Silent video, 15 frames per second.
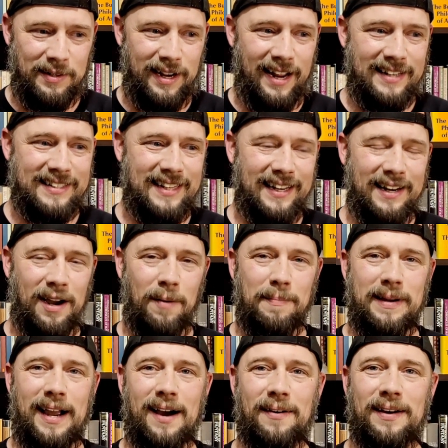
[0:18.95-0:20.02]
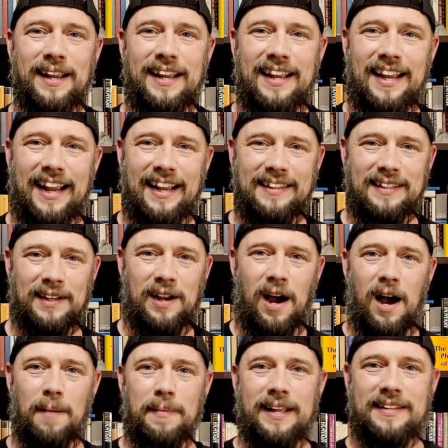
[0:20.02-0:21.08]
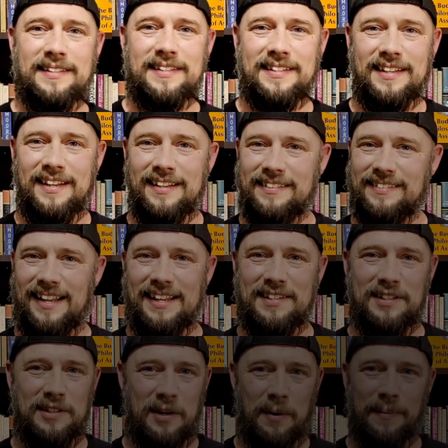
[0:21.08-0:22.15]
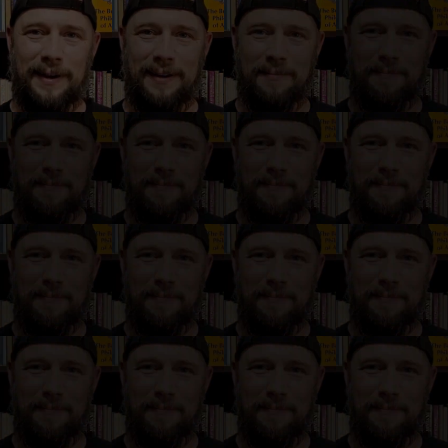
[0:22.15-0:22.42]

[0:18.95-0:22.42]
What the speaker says: You guys can help me out in the comments. Let's do